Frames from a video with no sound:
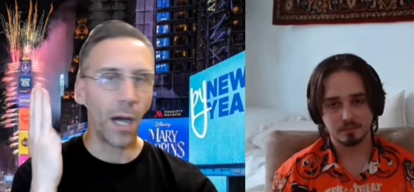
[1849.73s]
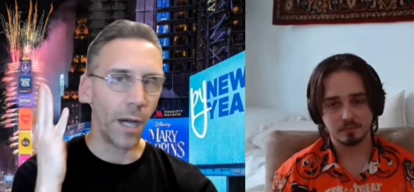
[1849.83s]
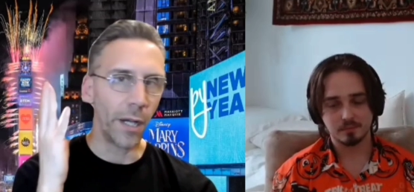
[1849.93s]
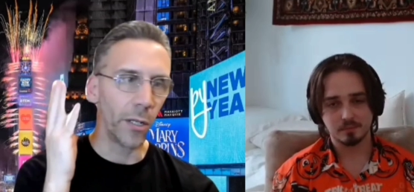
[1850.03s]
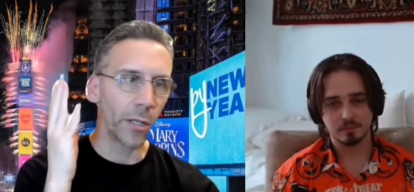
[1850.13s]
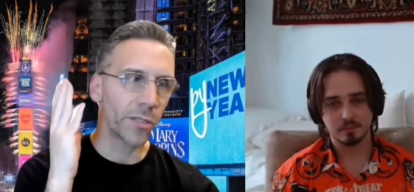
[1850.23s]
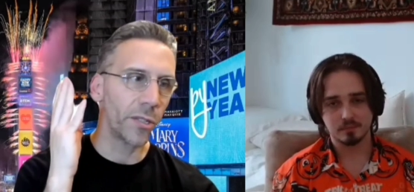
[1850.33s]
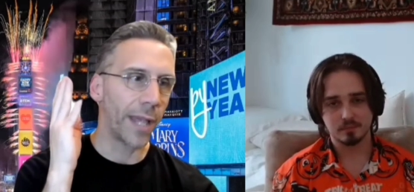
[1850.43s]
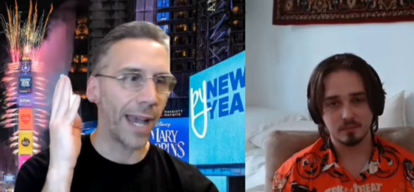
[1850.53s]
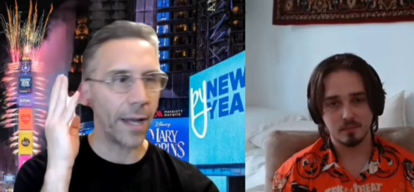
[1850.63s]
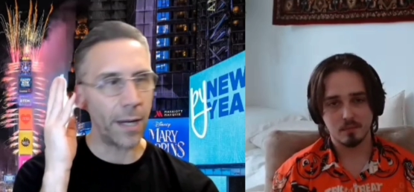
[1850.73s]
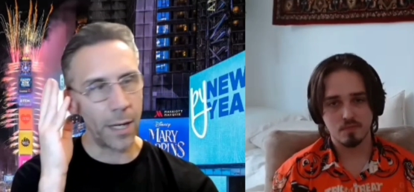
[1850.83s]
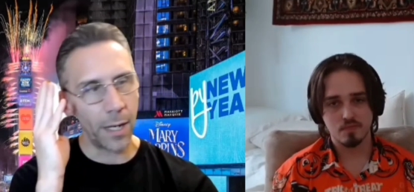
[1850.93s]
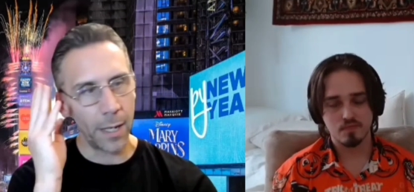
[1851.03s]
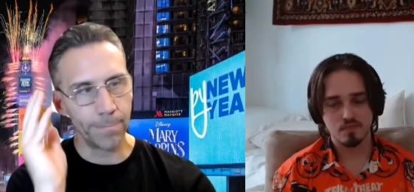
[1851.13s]
Speaker 1: Uh, you also got
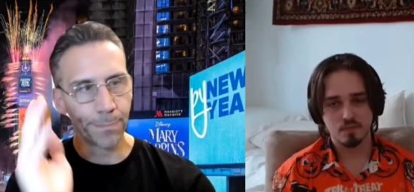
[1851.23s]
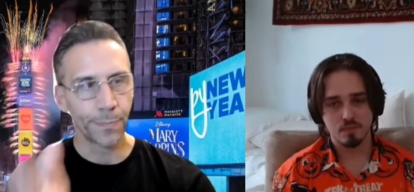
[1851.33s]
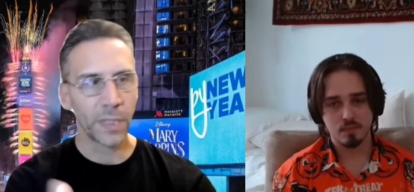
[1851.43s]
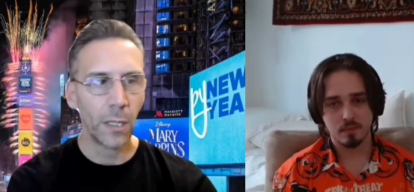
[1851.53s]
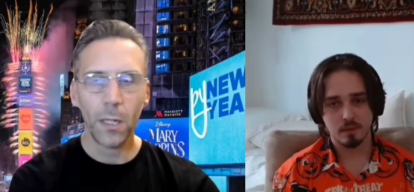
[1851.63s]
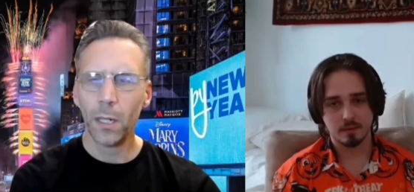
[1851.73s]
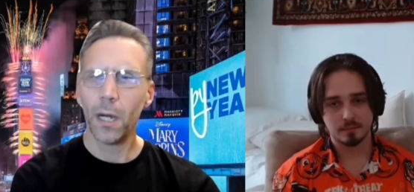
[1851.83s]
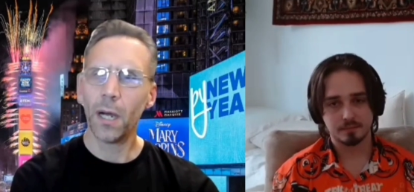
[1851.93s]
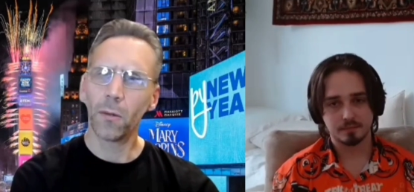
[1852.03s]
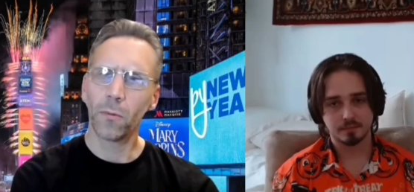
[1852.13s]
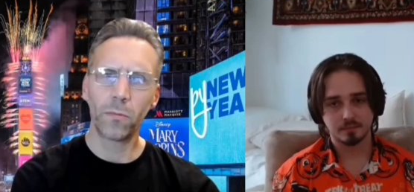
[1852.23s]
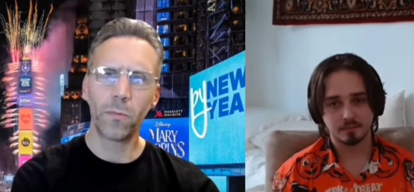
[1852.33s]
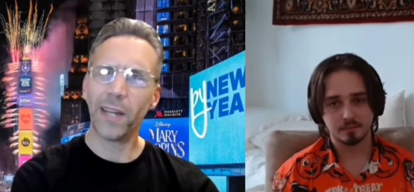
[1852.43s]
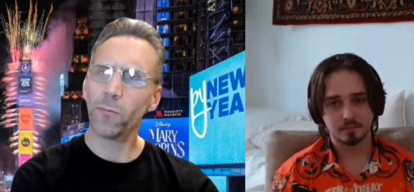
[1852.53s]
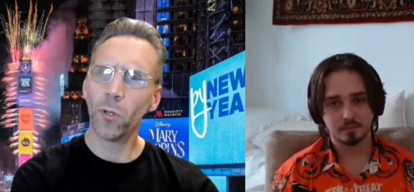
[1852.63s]
uh, uh,
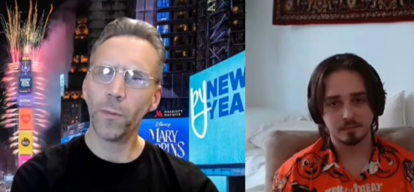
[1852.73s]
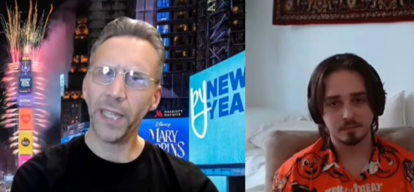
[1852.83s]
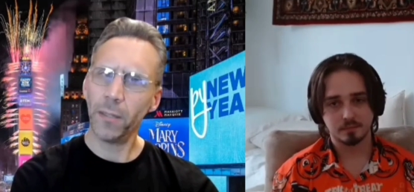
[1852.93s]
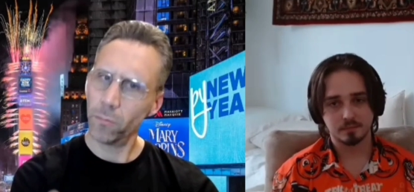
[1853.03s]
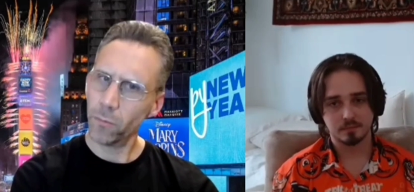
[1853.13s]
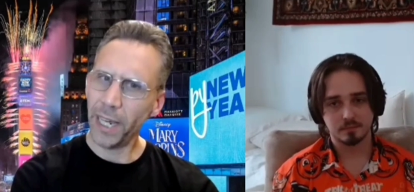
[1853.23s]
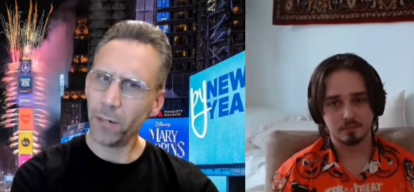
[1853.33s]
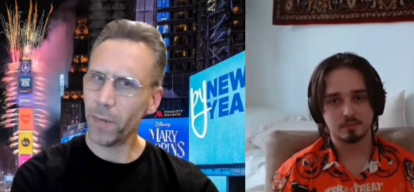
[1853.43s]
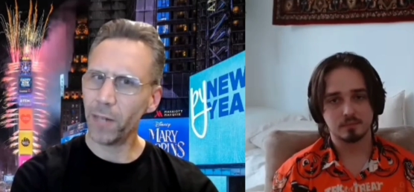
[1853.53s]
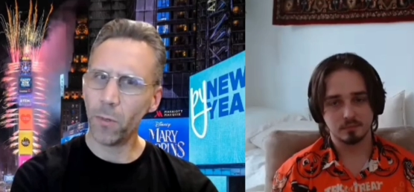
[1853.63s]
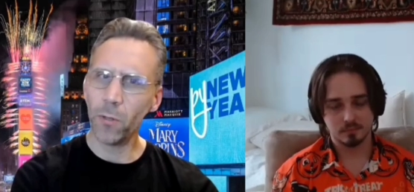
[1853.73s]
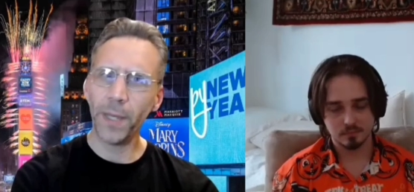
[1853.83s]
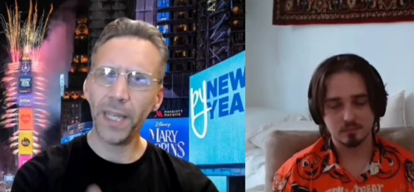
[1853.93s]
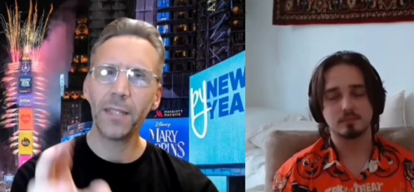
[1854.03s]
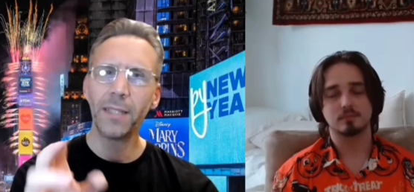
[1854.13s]
Red Ruby, right? Red
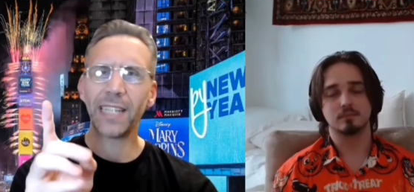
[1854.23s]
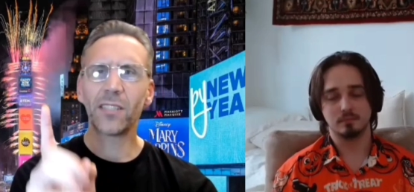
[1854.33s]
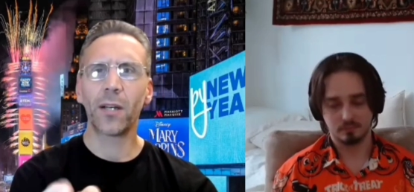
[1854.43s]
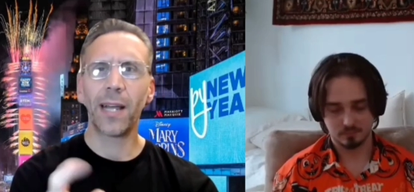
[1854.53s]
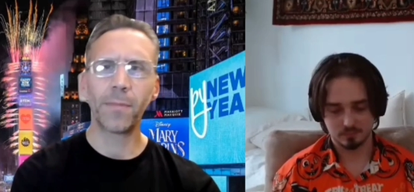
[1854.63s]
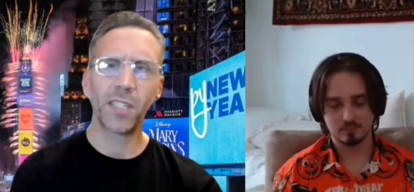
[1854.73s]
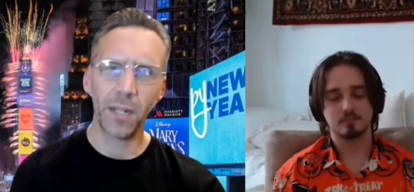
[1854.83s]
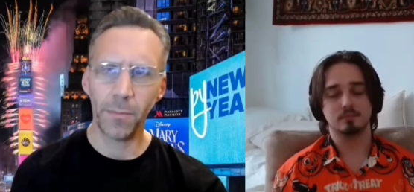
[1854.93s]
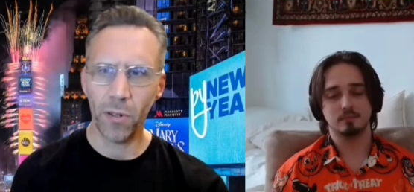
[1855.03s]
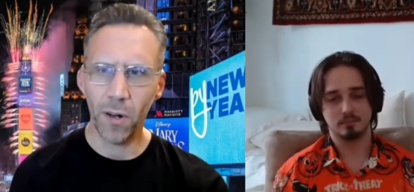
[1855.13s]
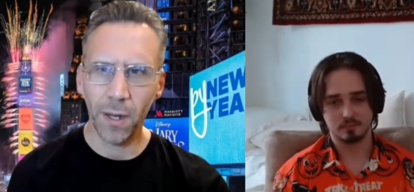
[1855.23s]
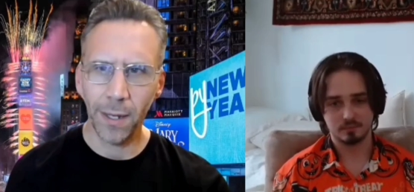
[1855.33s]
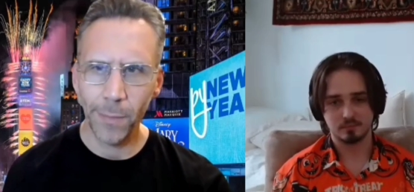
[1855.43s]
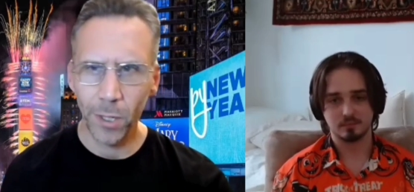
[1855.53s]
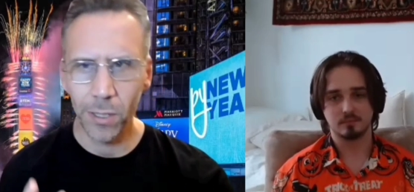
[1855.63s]
Ruby, that's on Amazon
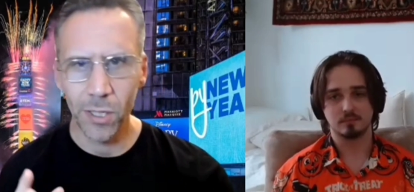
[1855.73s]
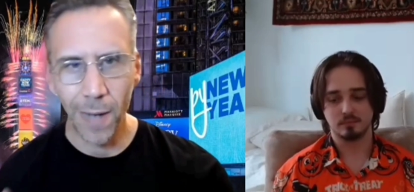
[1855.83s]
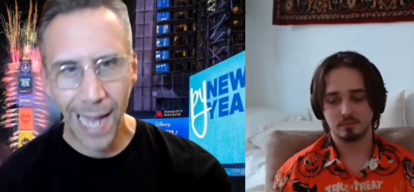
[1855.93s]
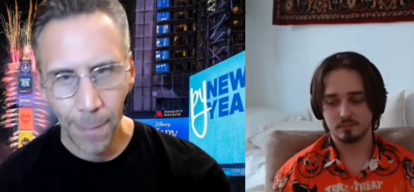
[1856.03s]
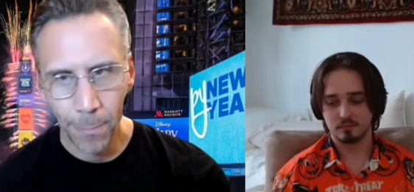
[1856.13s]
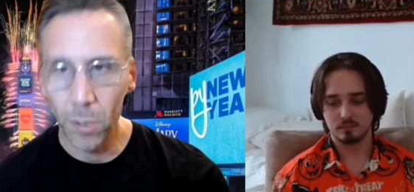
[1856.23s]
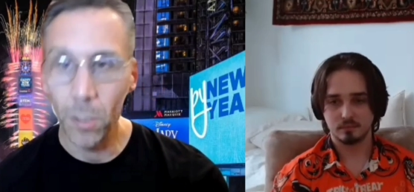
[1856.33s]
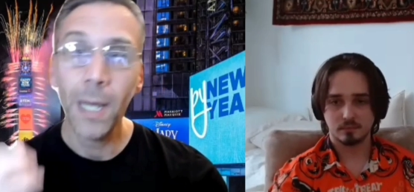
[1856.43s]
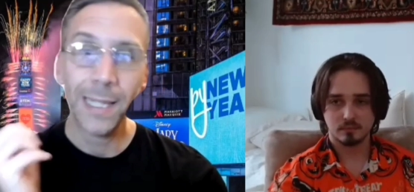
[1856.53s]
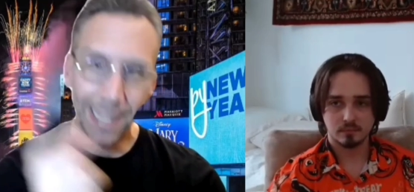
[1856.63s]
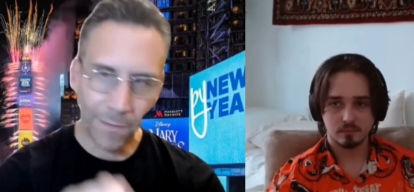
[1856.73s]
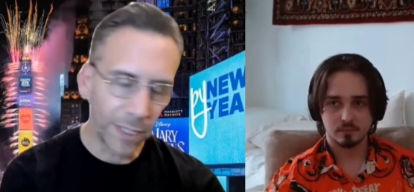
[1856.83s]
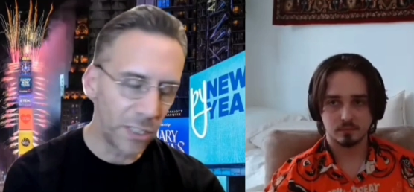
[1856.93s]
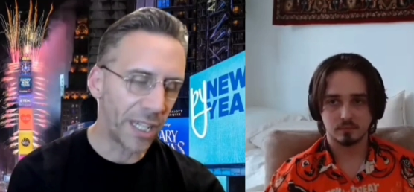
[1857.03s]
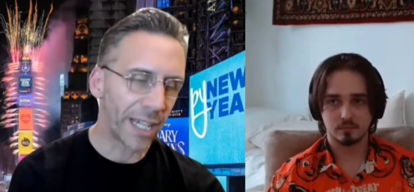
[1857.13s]
Prime and also Apple.
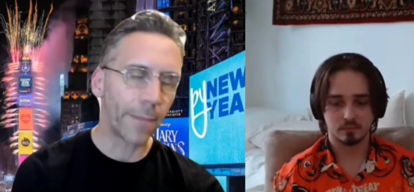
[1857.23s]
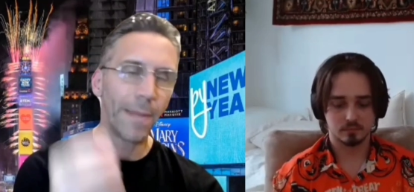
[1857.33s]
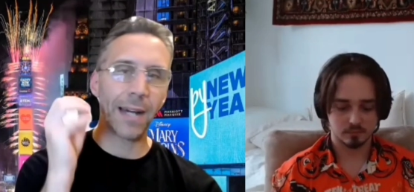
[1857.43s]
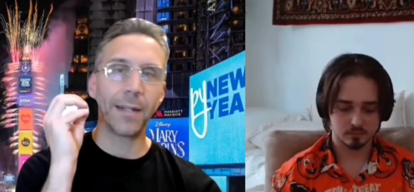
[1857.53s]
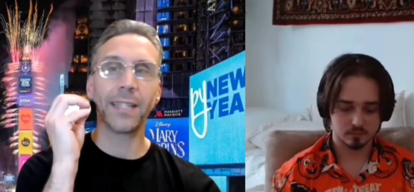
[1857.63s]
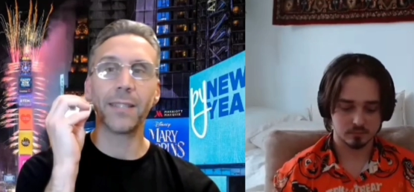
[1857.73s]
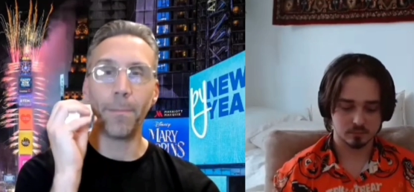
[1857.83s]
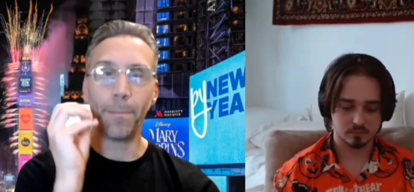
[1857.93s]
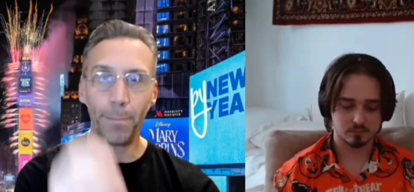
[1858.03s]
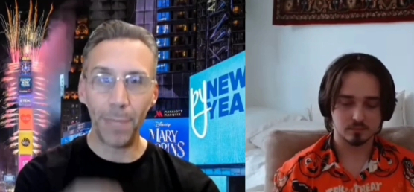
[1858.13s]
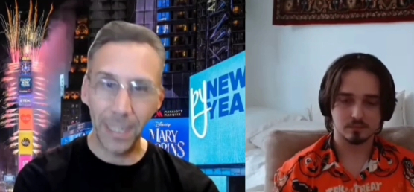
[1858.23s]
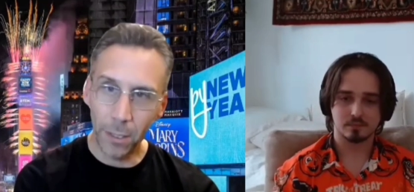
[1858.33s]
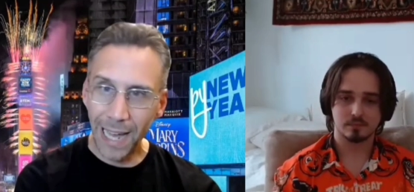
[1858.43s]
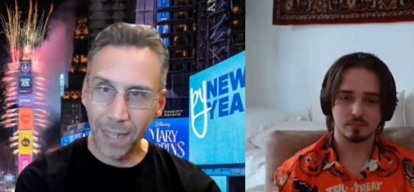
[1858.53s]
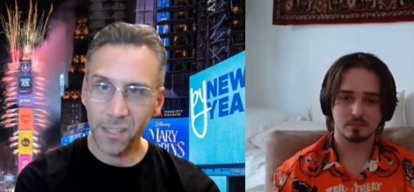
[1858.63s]
Definitely check him out at the
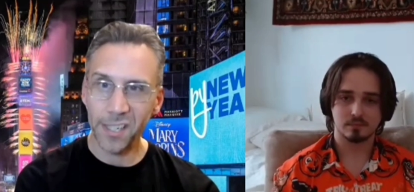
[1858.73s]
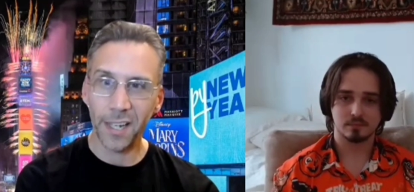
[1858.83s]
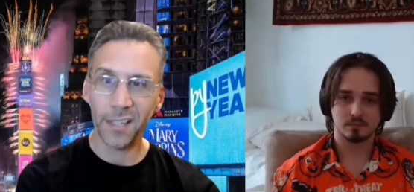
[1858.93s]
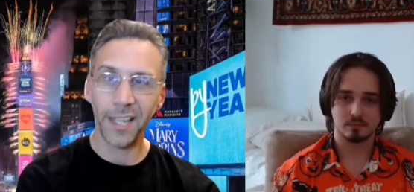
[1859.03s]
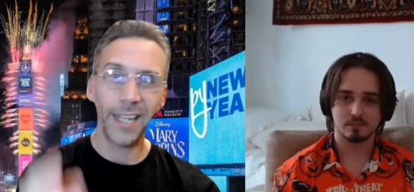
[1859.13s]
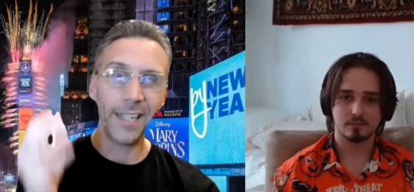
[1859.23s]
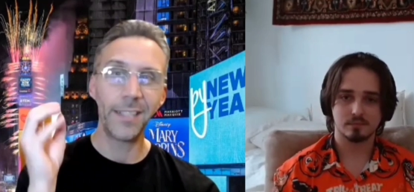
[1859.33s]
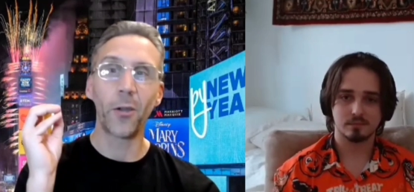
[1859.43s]
Beetle House in LA.